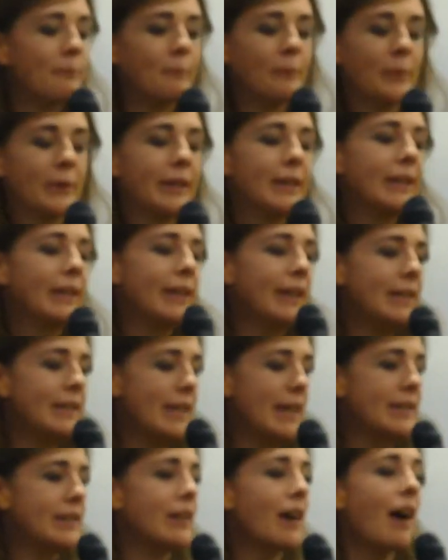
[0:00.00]
"We're gonna cut
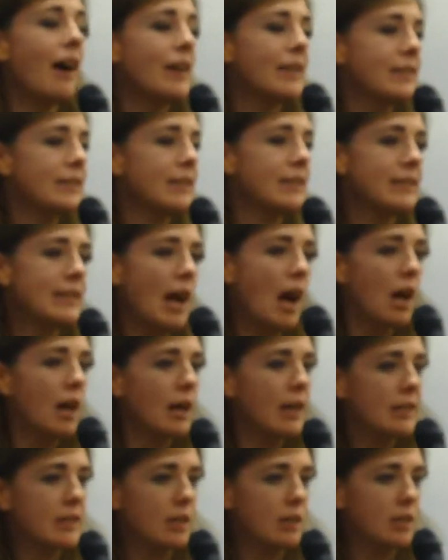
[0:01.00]
down your hostas now
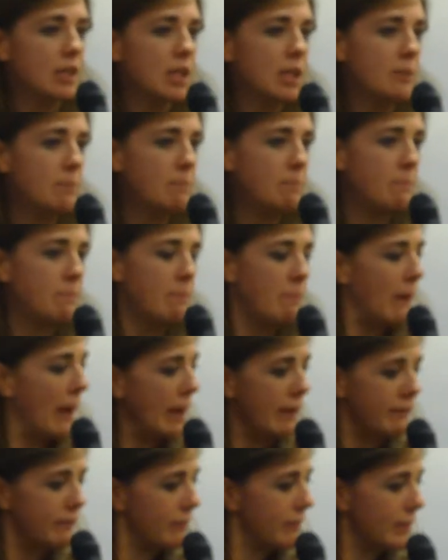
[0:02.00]
because they're
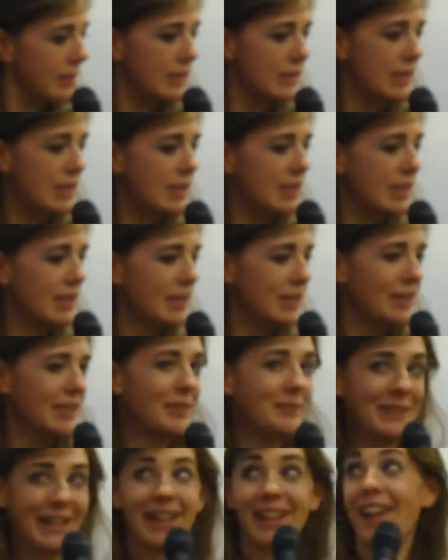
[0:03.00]
spent for the
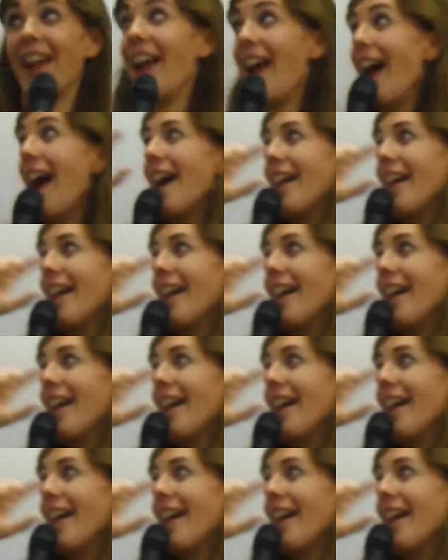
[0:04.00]
season?" I'm like, "Yeah,